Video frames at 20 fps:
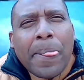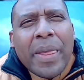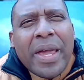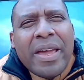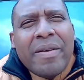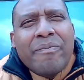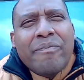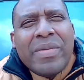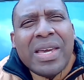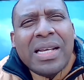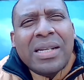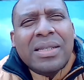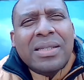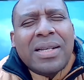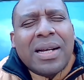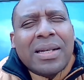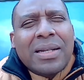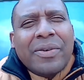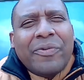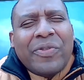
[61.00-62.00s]
it means
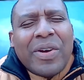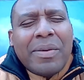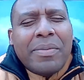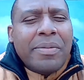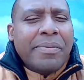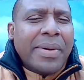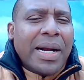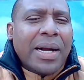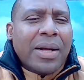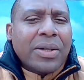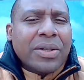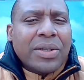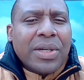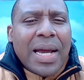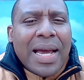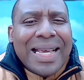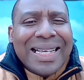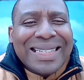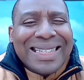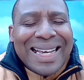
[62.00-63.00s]
that the
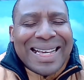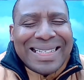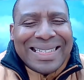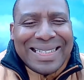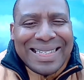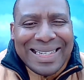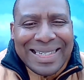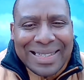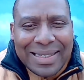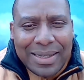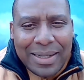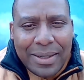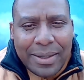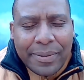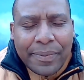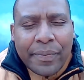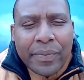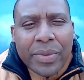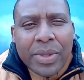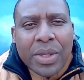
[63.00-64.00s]
fibromyalgia is existing